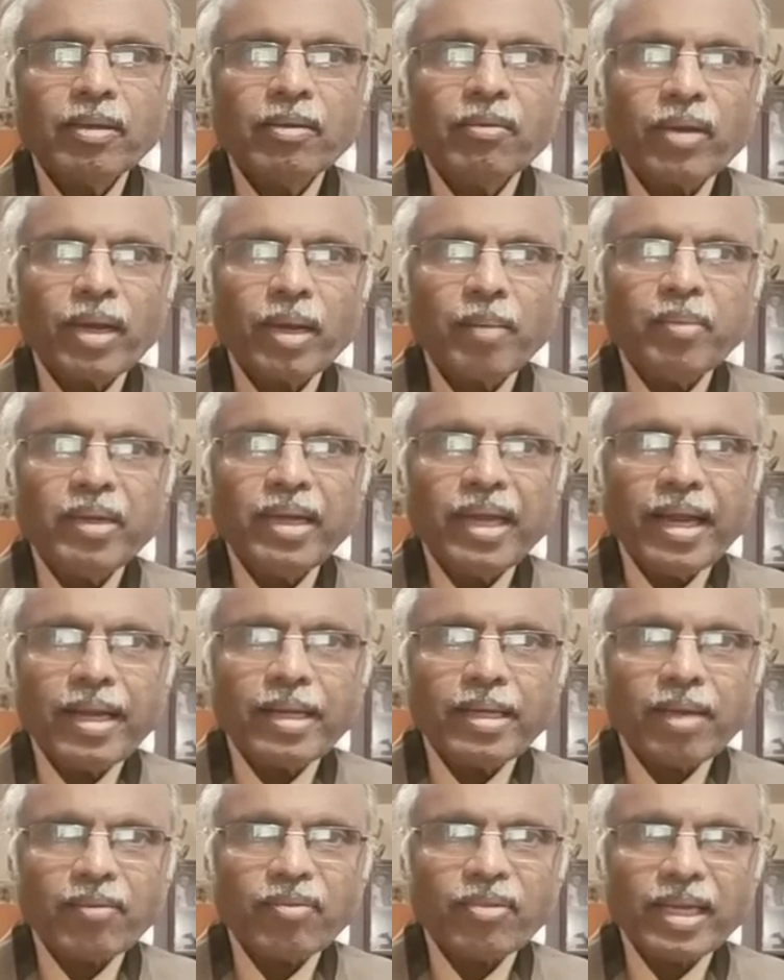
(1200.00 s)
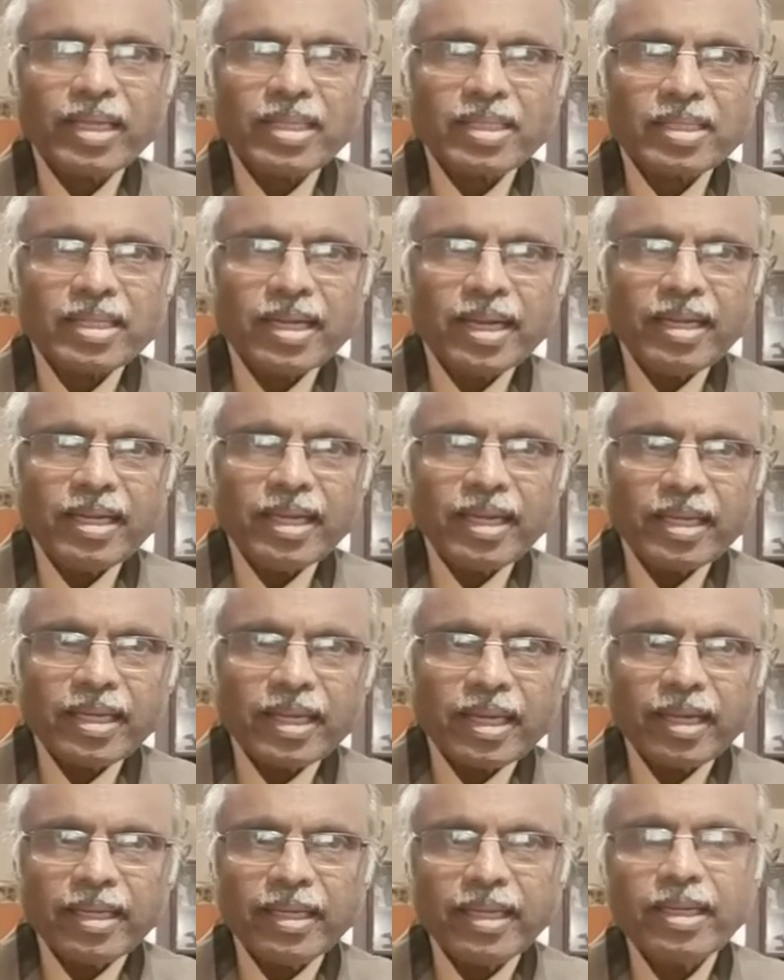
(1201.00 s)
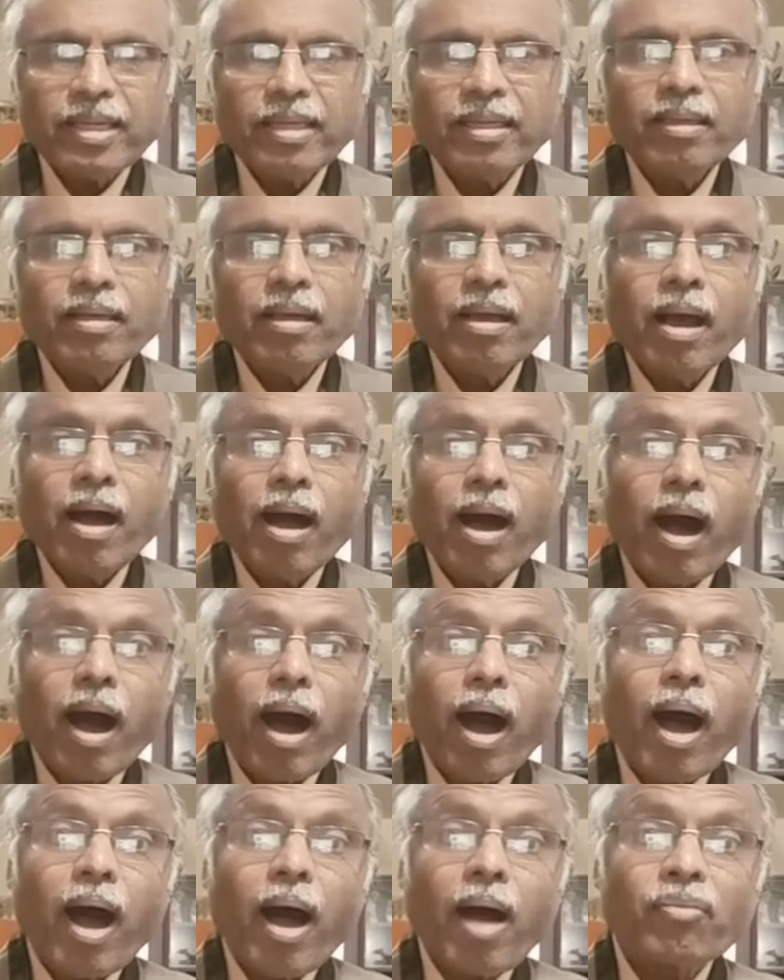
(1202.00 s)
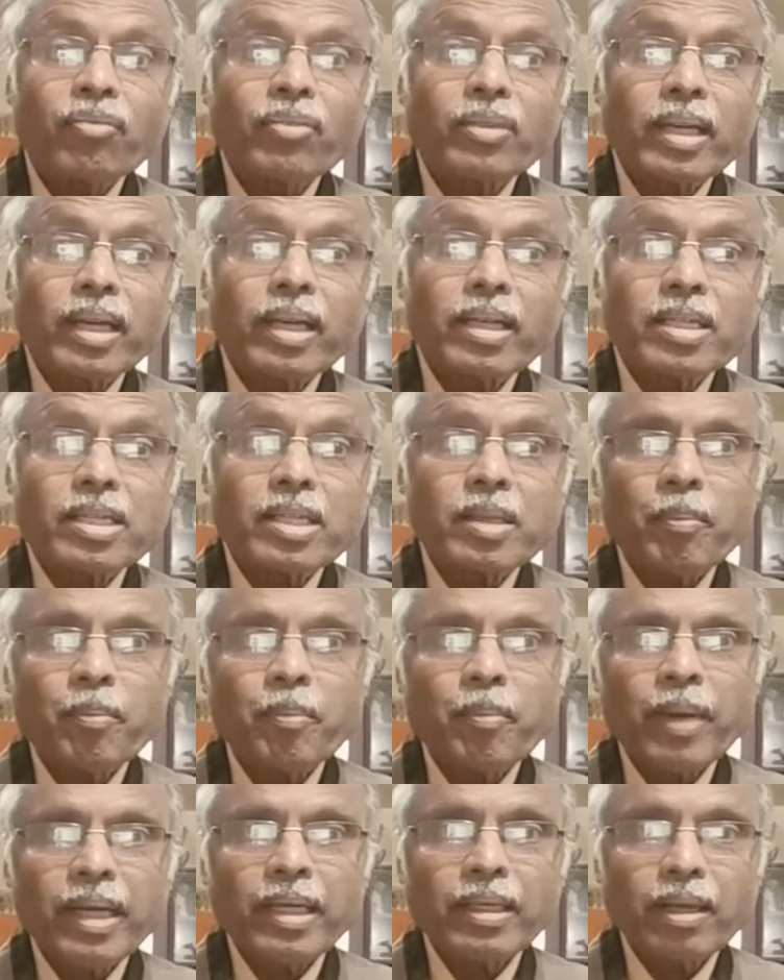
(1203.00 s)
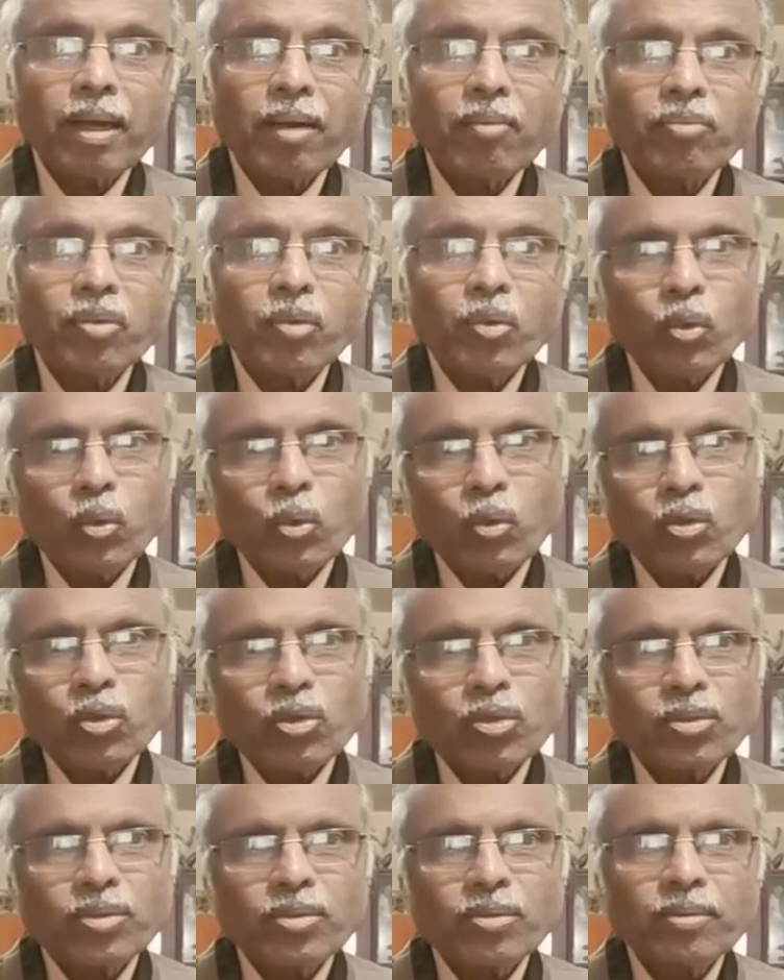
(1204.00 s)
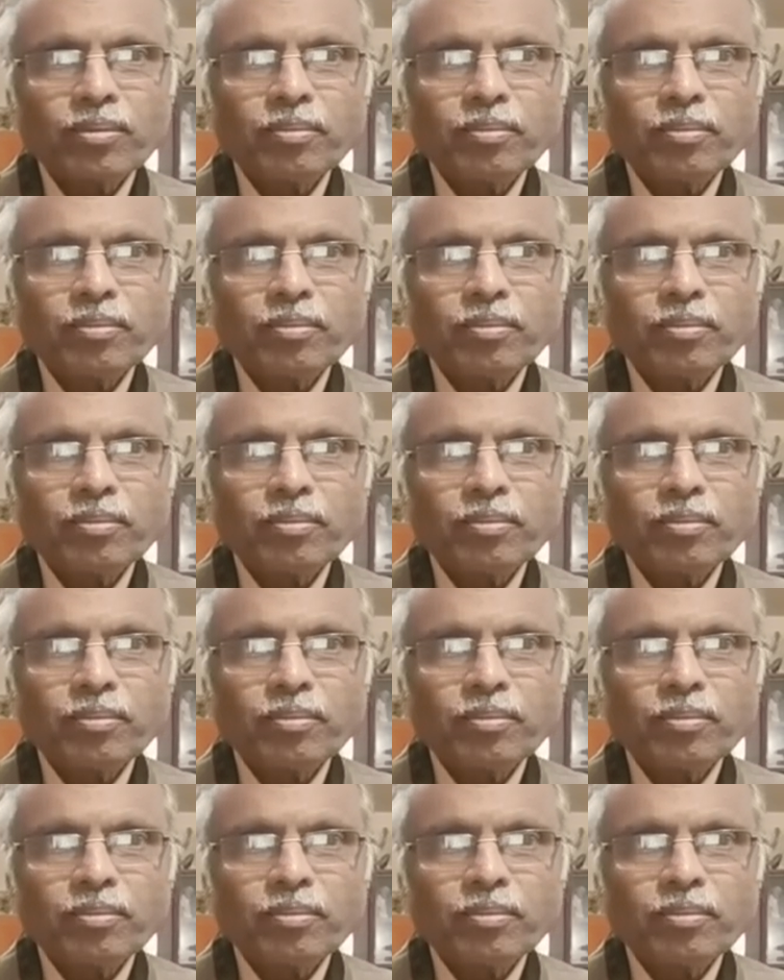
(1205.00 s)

from date of extending credit after shipment of goods